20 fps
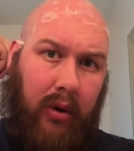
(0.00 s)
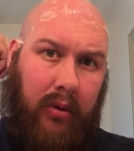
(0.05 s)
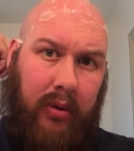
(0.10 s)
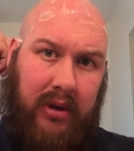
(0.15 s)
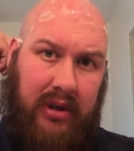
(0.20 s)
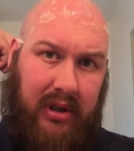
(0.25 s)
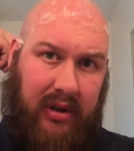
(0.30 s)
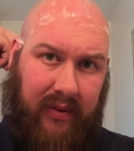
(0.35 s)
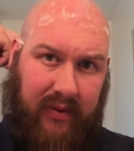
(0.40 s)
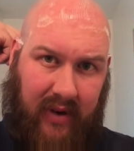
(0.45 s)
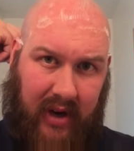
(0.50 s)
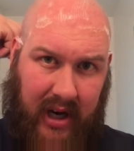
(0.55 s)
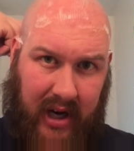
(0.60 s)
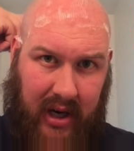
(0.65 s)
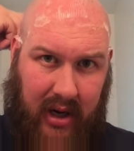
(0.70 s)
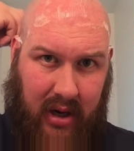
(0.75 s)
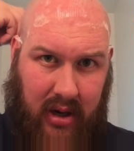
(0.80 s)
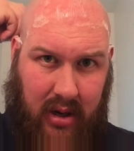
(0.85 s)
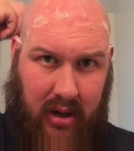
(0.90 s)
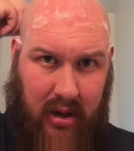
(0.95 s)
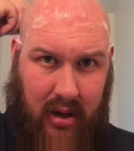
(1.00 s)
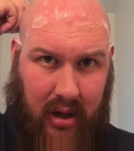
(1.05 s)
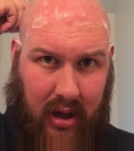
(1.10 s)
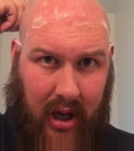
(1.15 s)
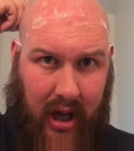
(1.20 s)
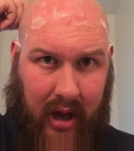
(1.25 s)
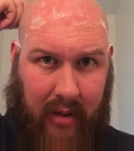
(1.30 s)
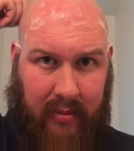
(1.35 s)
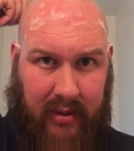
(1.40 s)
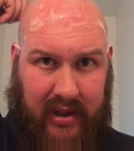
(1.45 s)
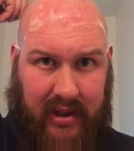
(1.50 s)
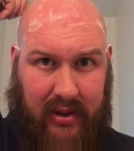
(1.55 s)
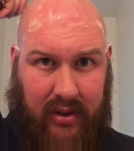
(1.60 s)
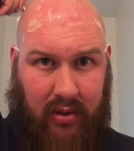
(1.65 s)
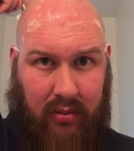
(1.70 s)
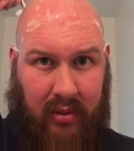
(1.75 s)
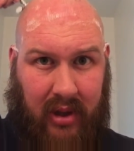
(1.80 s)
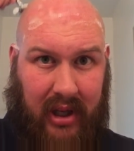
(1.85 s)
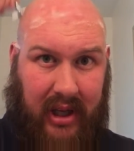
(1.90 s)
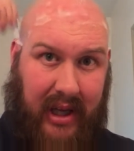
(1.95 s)
which is fine. I'm
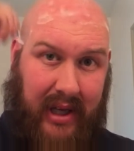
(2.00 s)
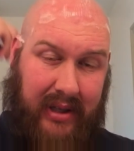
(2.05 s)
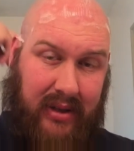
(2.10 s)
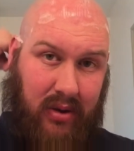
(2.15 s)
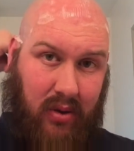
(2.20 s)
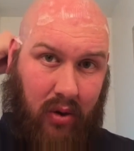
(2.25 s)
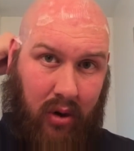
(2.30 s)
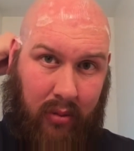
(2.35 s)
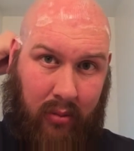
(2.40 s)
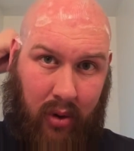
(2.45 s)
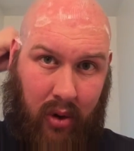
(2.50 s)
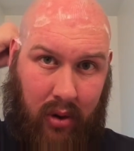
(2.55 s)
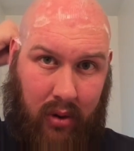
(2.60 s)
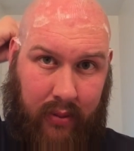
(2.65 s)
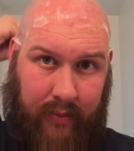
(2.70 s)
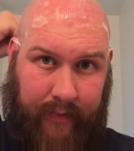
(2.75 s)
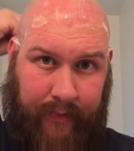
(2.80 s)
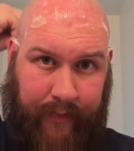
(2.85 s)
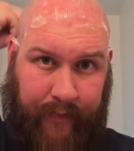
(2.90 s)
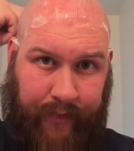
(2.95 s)
assuming that's normal,